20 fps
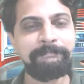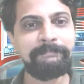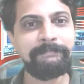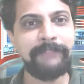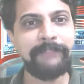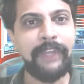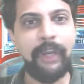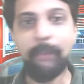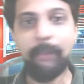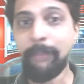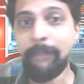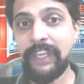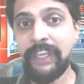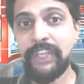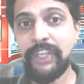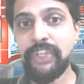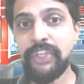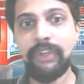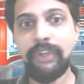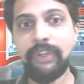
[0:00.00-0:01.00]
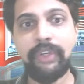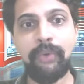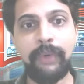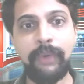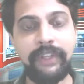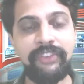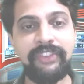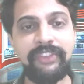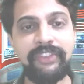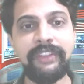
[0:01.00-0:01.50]
$1 million
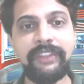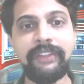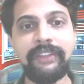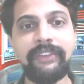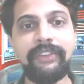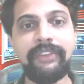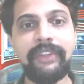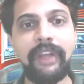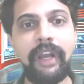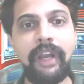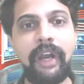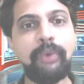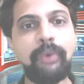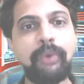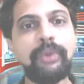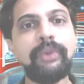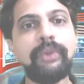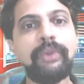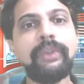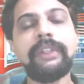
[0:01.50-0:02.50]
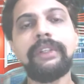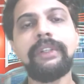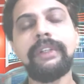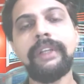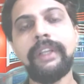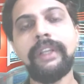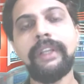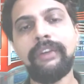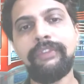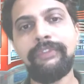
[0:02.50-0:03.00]
question is how to learn
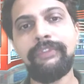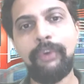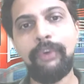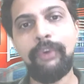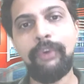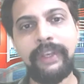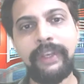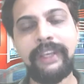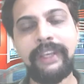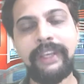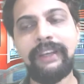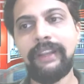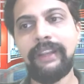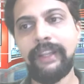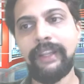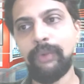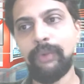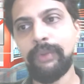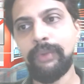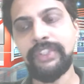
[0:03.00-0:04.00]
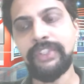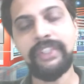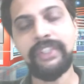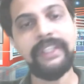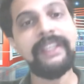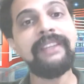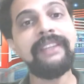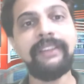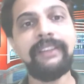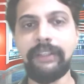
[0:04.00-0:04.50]
a foreign language
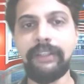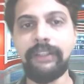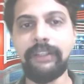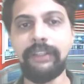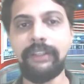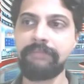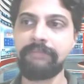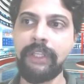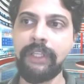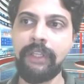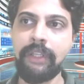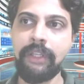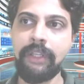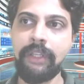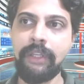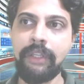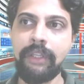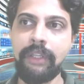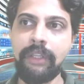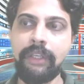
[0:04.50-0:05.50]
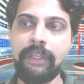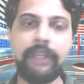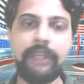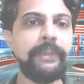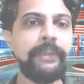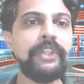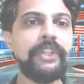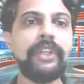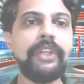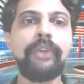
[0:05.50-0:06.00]
easily. Let me tell
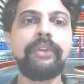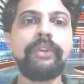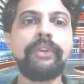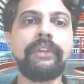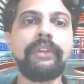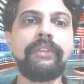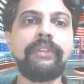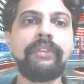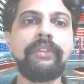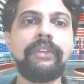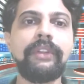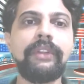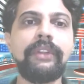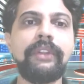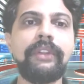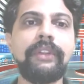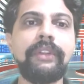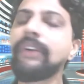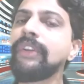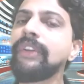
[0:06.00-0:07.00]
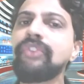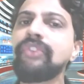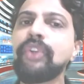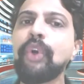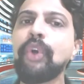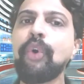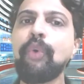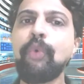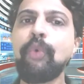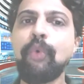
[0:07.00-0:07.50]
you this, there is
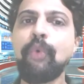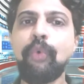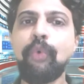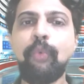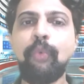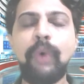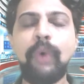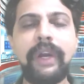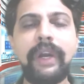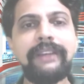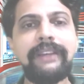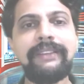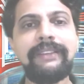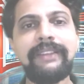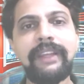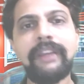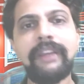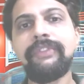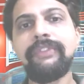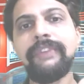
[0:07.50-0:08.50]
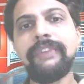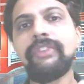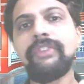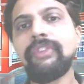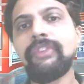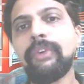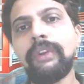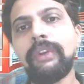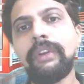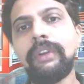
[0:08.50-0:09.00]
no one size fits
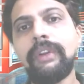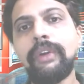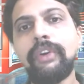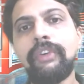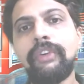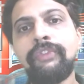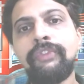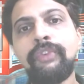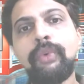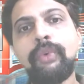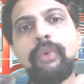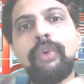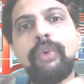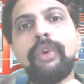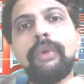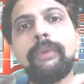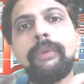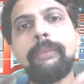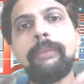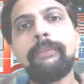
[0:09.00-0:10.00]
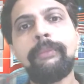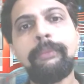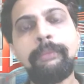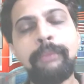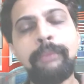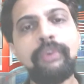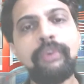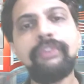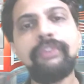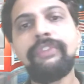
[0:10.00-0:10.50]
all
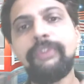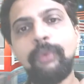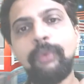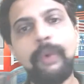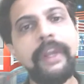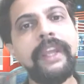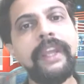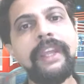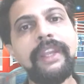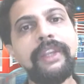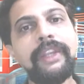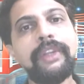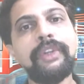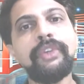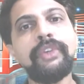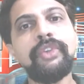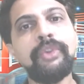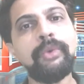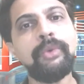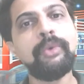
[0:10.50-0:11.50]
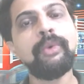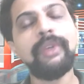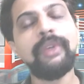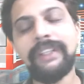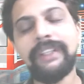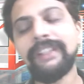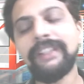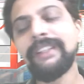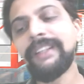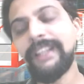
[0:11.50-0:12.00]
foolproof way to
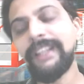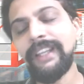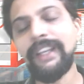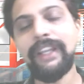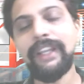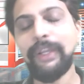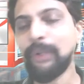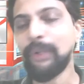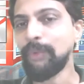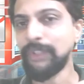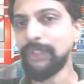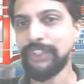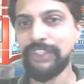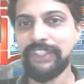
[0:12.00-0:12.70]
learn a language.